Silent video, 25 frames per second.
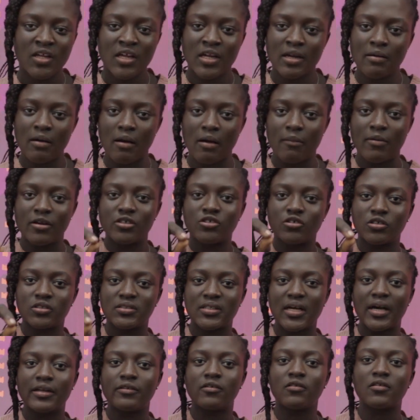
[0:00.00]
No, I better
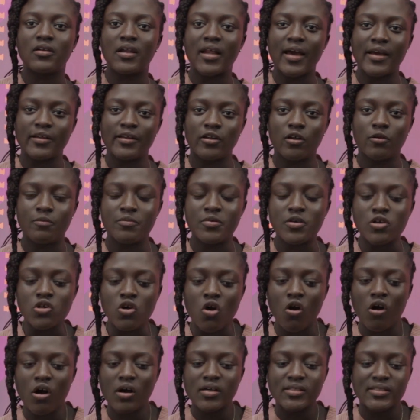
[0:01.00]
say I don't like that
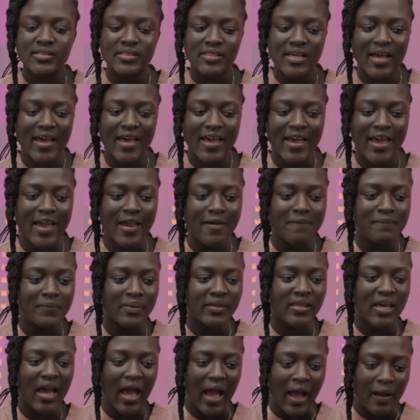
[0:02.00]
because
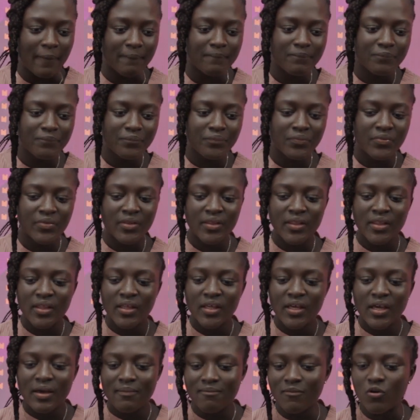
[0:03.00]
ABIA,
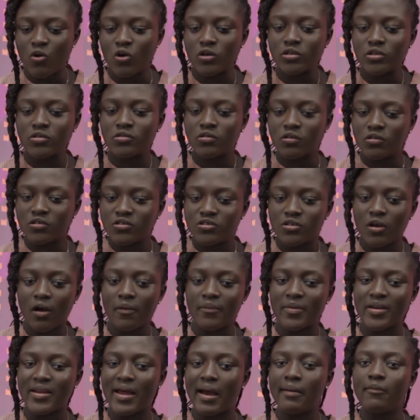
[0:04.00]
more social
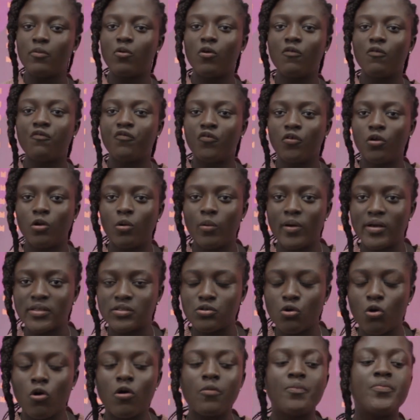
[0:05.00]
media, more
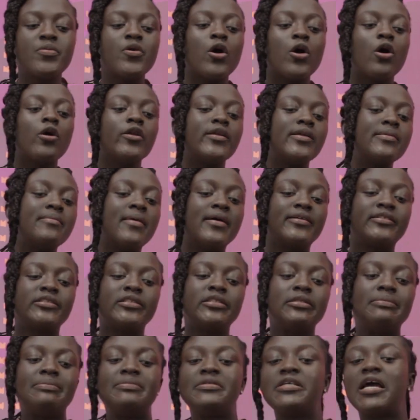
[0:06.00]
followers. Obi Obi me
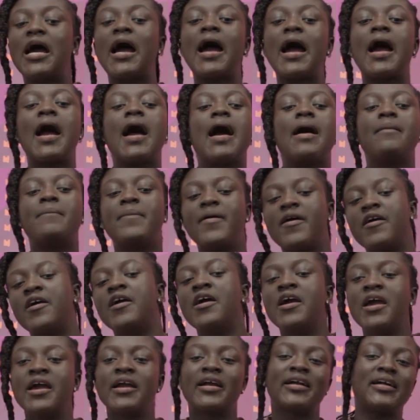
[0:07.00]
chibia me,
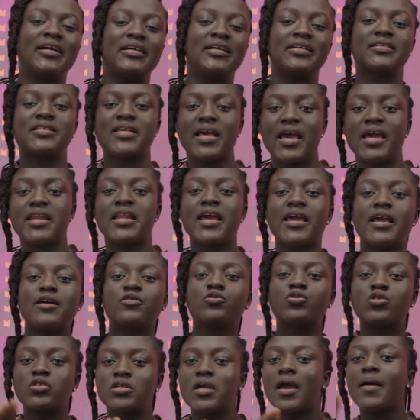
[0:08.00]
kase ene
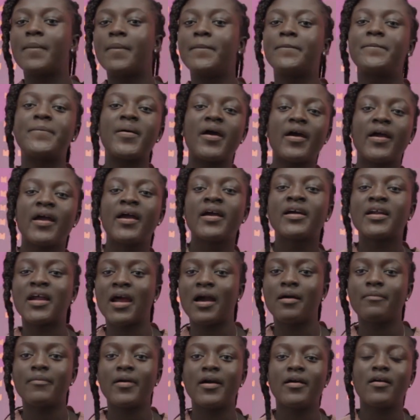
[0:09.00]
yansu yempe
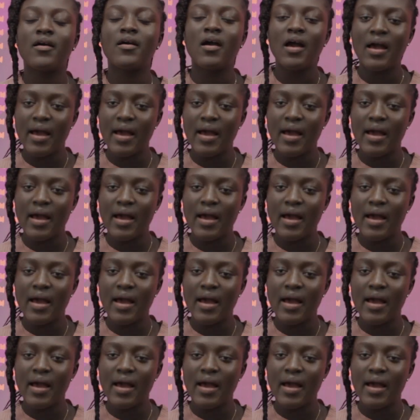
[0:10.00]
kama.